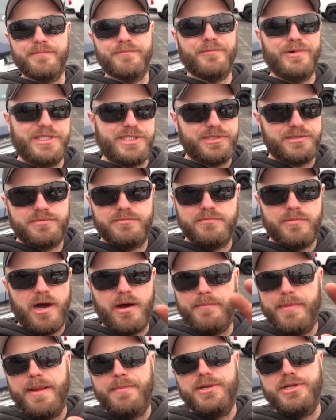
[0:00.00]
Which,
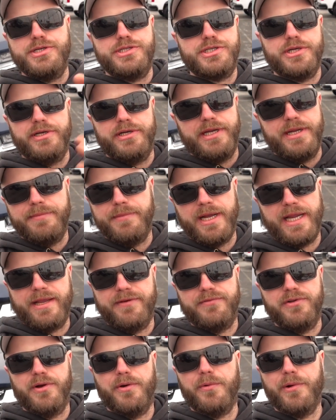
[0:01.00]
well, maybe you shouldn't. He might
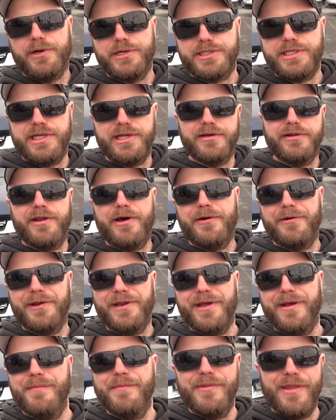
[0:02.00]
give you a worse deal knowing
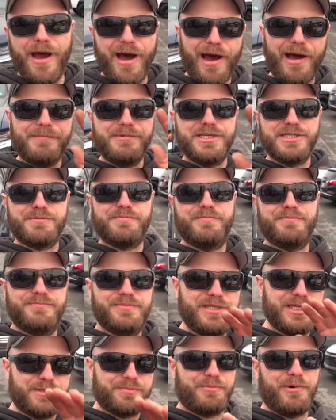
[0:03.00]
him. Now, I'm just
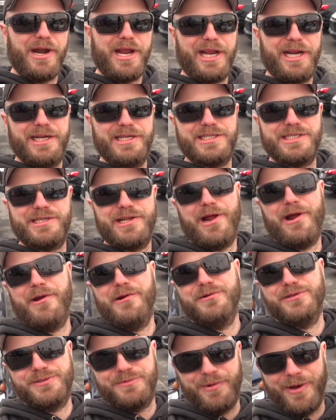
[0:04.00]
breaking his
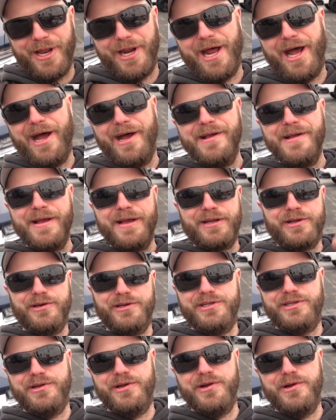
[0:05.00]
stones, but
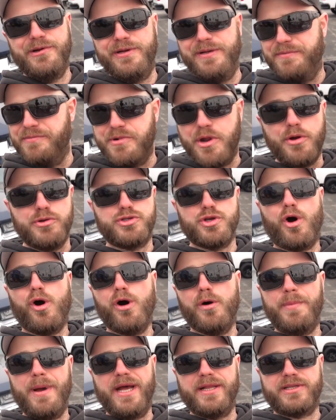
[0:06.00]
good dude, knows
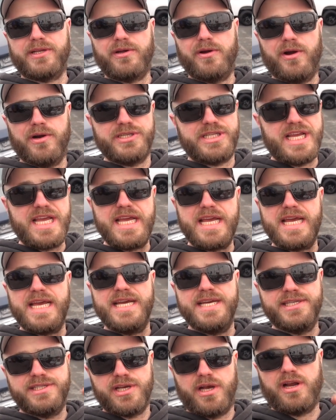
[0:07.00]
all about the cars. He
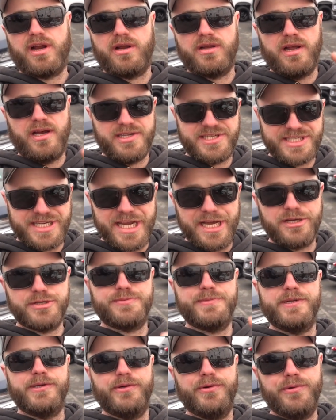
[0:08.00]
is a
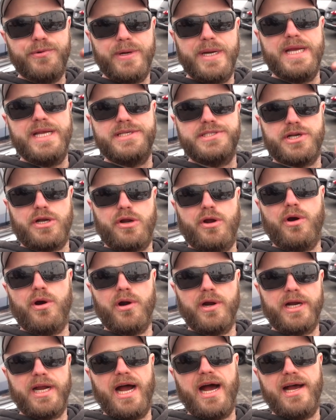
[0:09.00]
salesman who is a
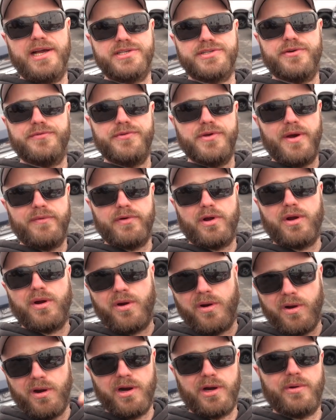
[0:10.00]
car guy. So if you have a
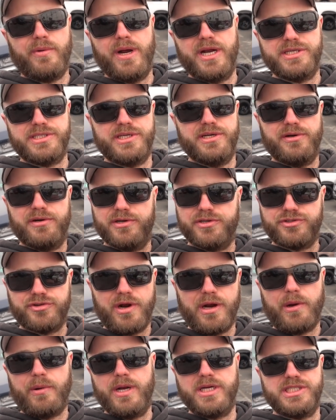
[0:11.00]
car question or a
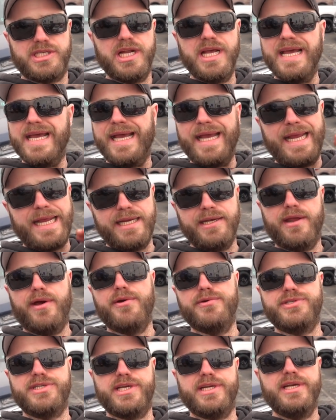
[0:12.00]
truck question, he
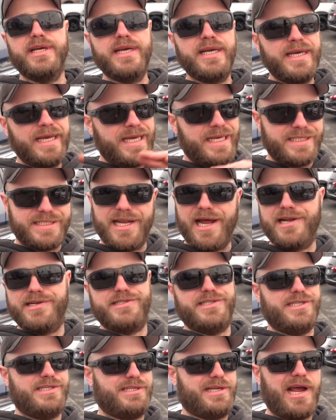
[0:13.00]
knows it. He's not
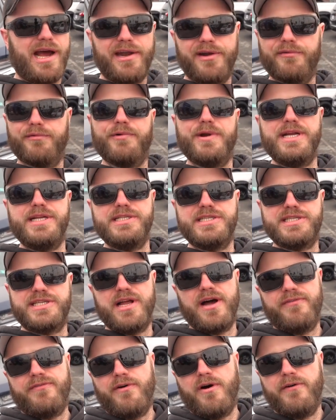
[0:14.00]
just kind of reading
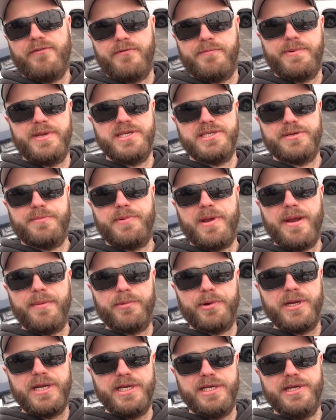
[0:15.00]
stuff off a piece of
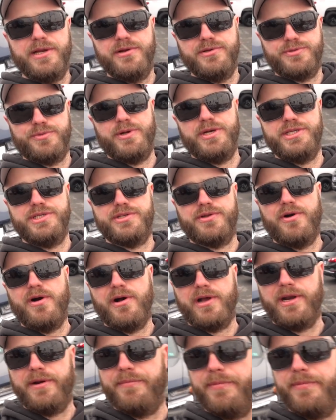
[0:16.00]
paper. He knows what he's talking